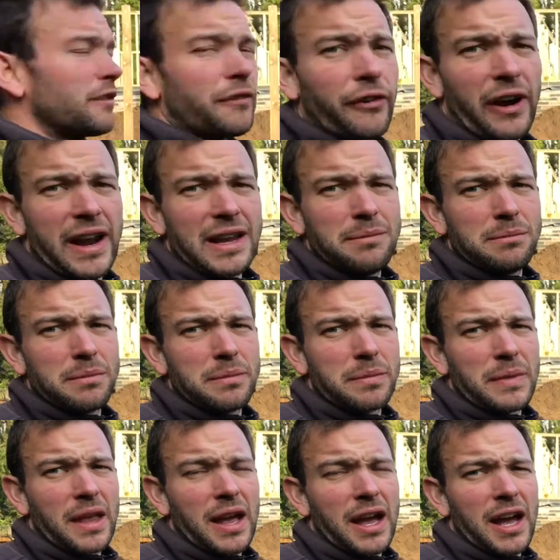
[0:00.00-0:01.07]
frame
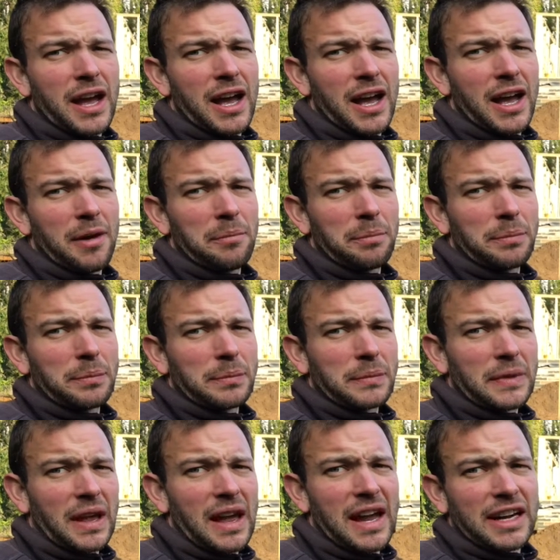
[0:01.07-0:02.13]

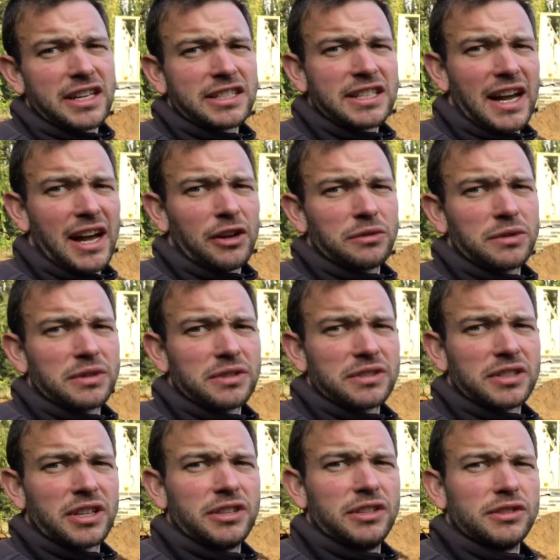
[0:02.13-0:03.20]
anchored down,
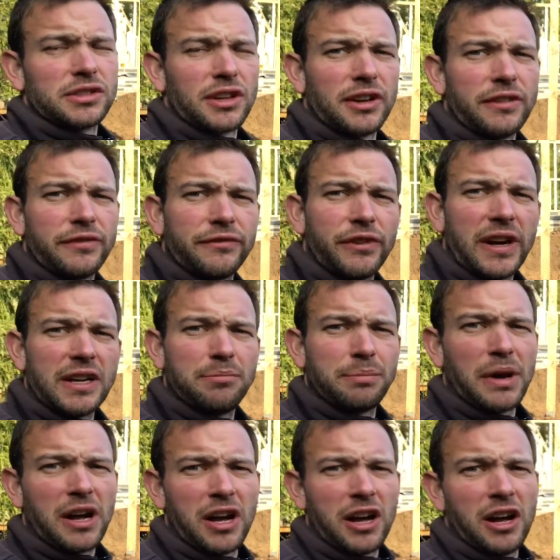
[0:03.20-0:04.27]
so you use like threaded
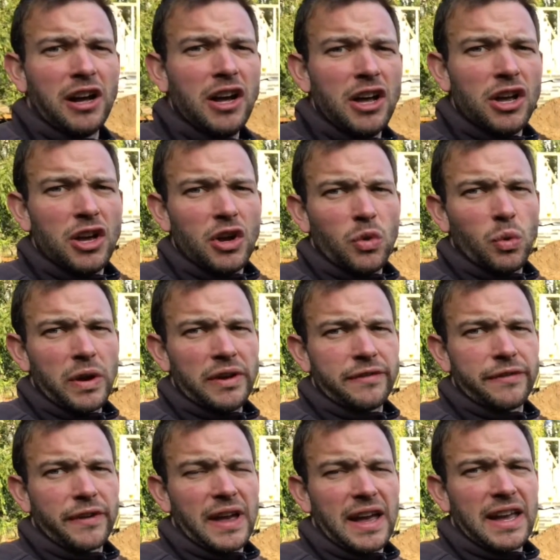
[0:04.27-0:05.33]
bar
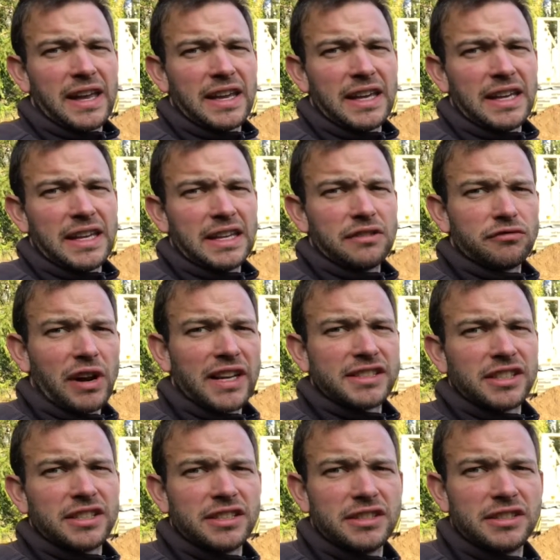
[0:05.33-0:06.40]
with a
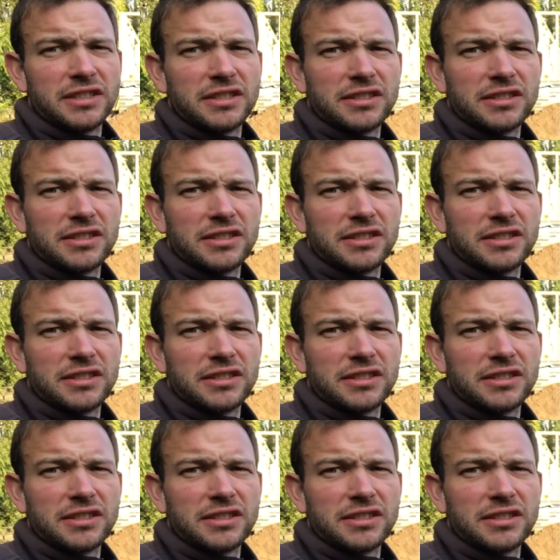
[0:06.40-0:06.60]
resin,